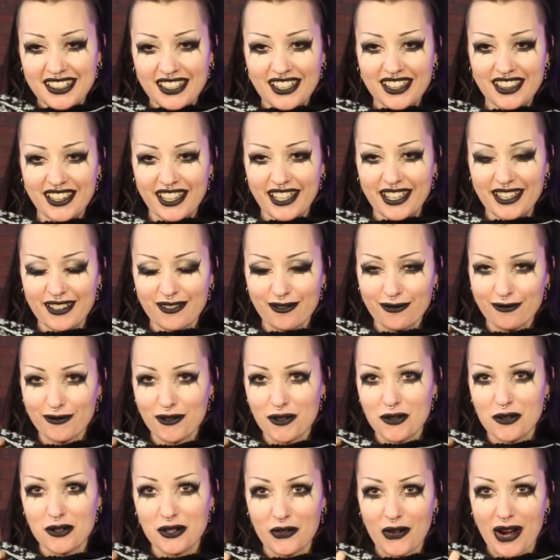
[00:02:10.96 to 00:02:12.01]
Like
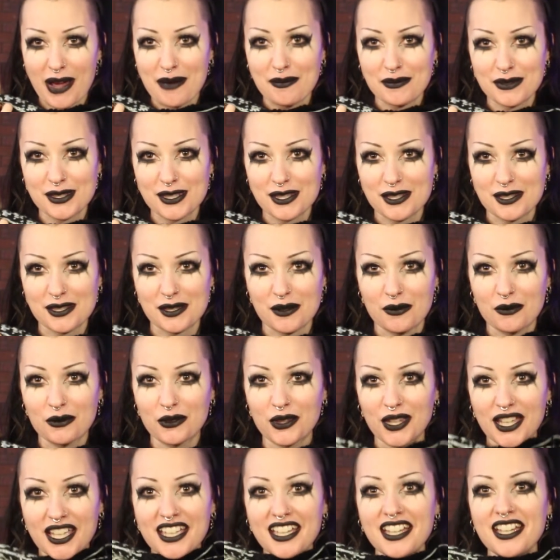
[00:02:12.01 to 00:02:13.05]
4 grams or
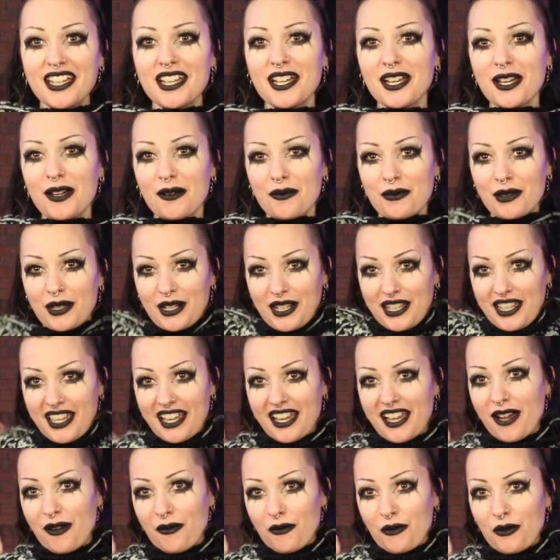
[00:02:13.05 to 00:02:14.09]
something. But
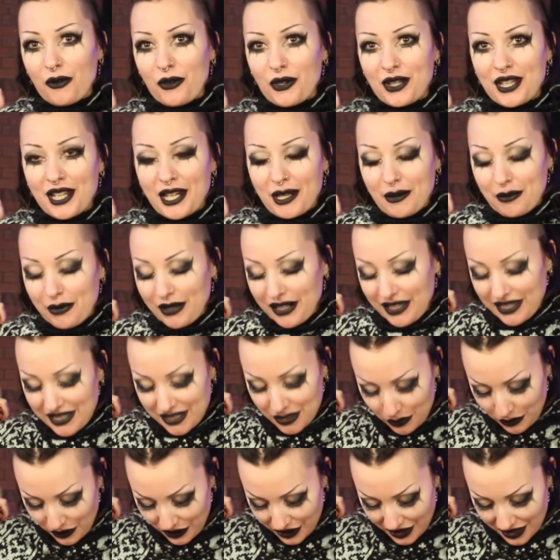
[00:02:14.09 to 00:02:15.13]
yeah, I'm really
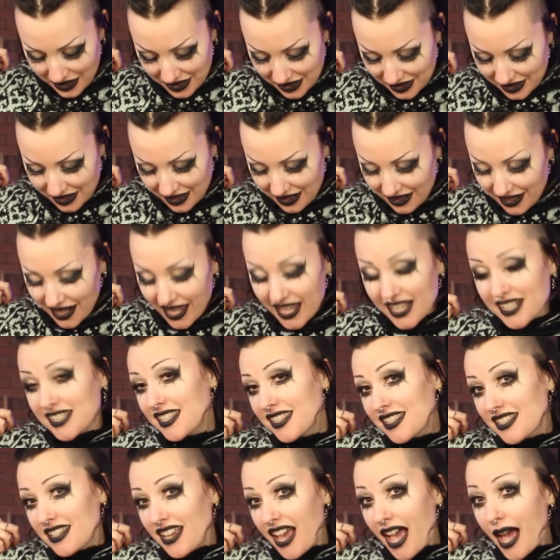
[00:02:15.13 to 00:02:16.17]
pleased with this.
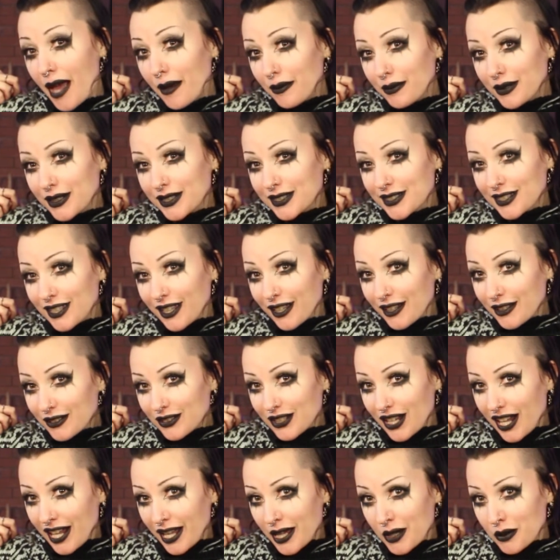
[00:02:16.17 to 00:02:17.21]
Next
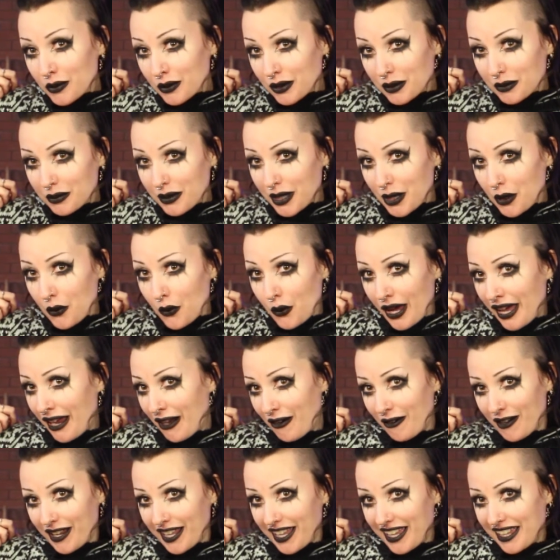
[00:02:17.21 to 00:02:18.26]
episode I will be
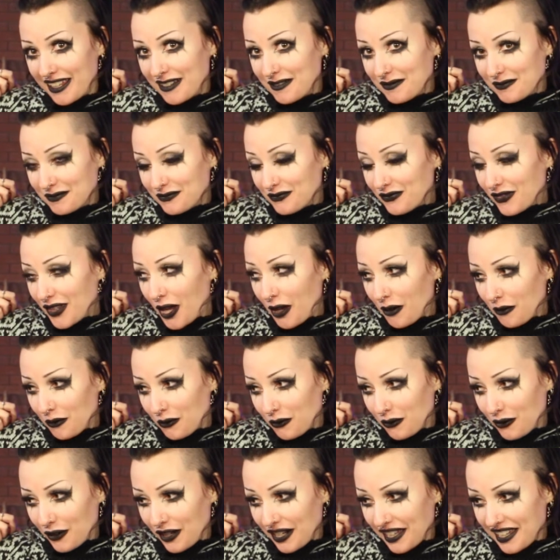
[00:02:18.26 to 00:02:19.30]
wearing it,
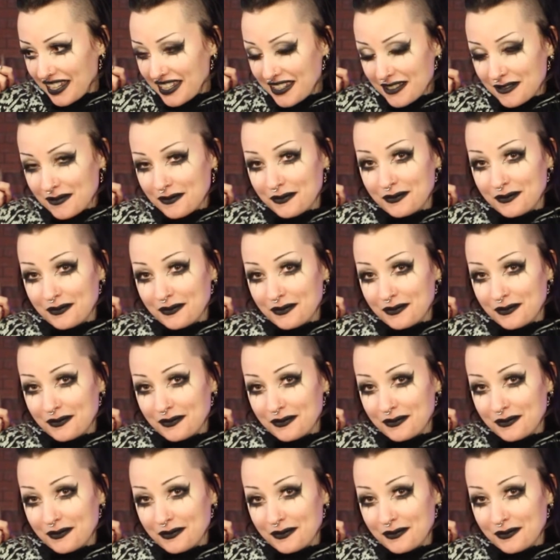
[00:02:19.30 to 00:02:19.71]
hopefully,